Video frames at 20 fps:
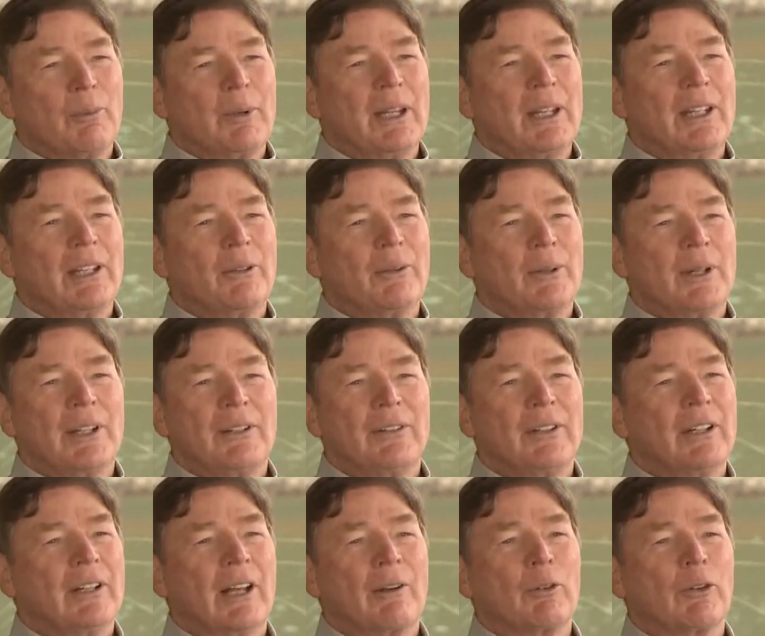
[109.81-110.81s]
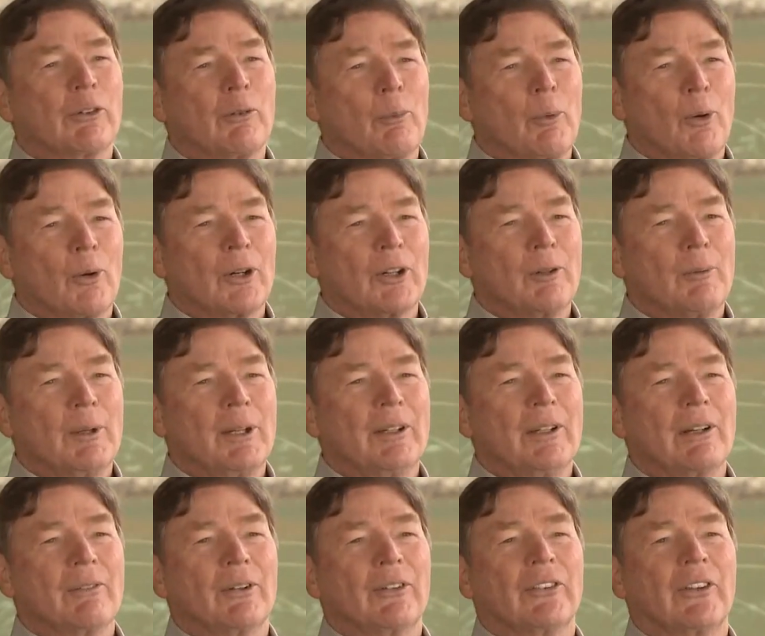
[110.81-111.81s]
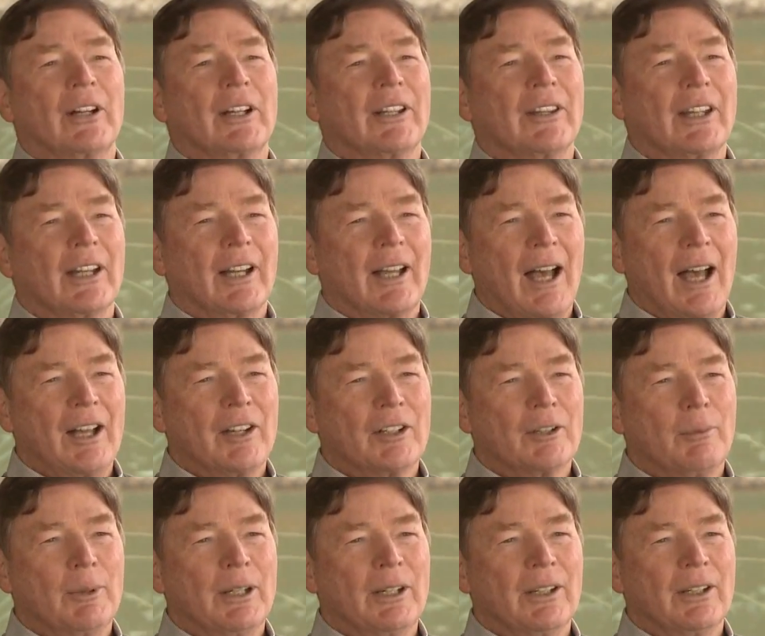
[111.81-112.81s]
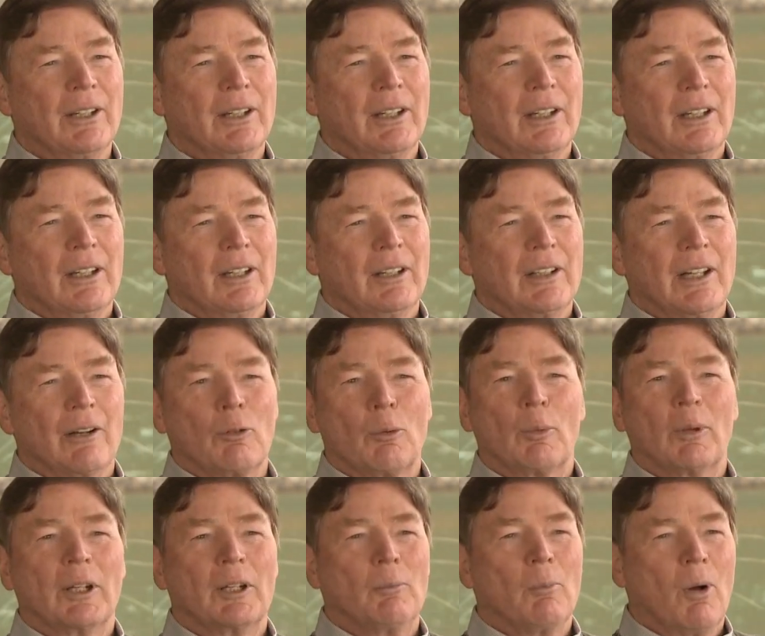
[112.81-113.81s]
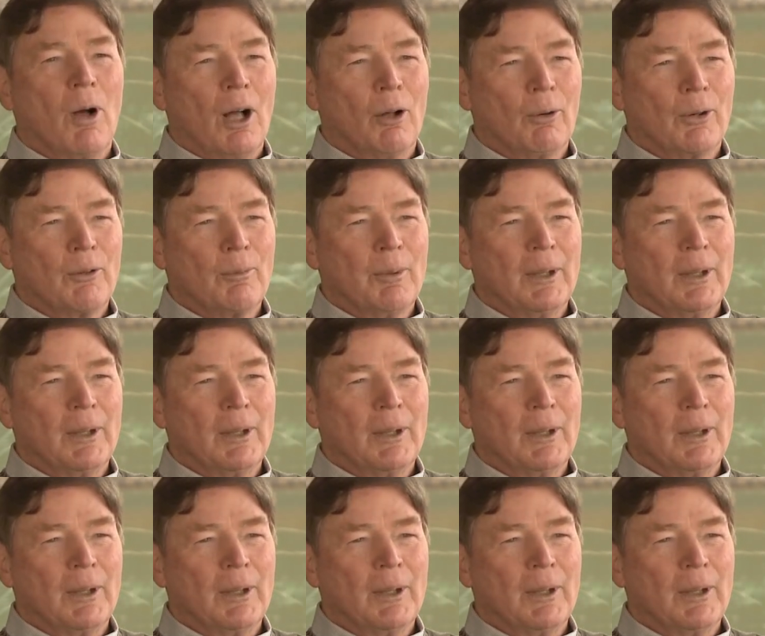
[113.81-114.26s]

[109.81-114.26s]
me, he, he never supported me, never said anything kind to me never played ball with